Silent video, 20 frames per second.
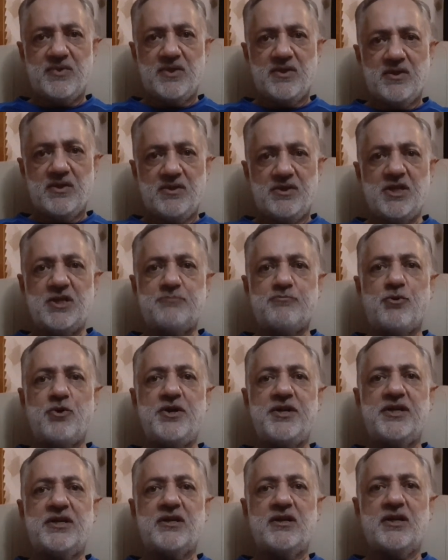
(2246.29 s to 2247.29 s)
This
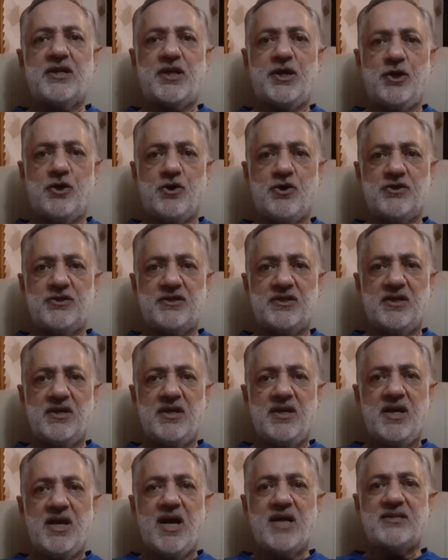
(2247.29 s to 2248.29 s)
political chaos
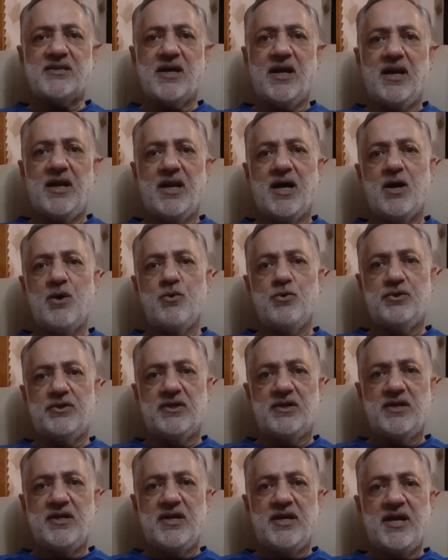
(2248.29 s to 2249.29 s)
has allowed
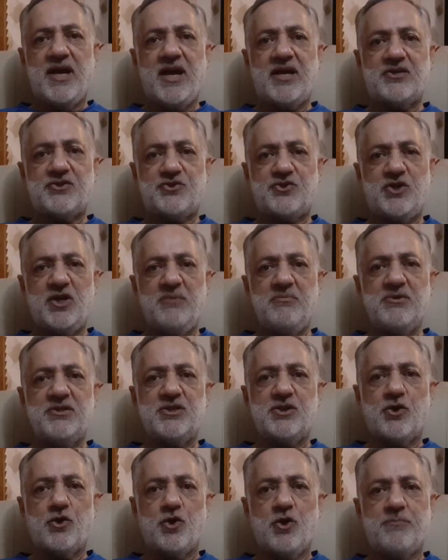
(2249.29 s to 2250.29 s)
extremist
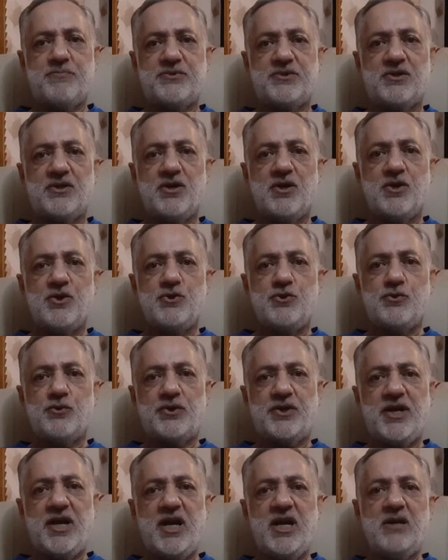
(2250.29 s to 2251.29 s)
groups to
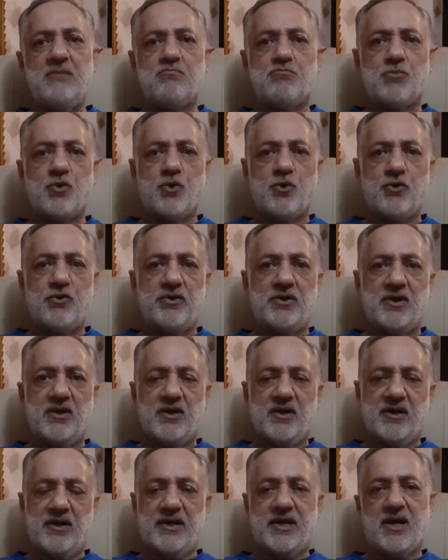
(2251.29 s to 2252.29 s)
gain more
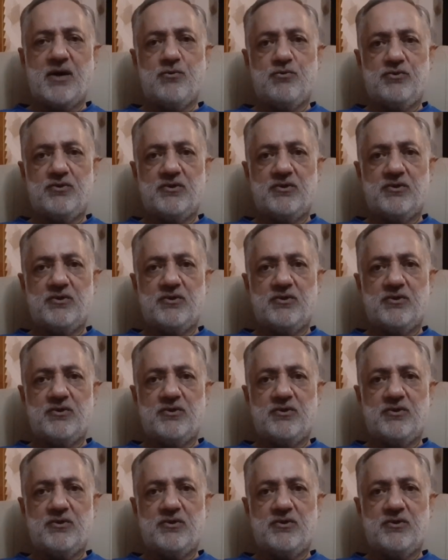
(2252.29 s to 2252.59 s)
ground,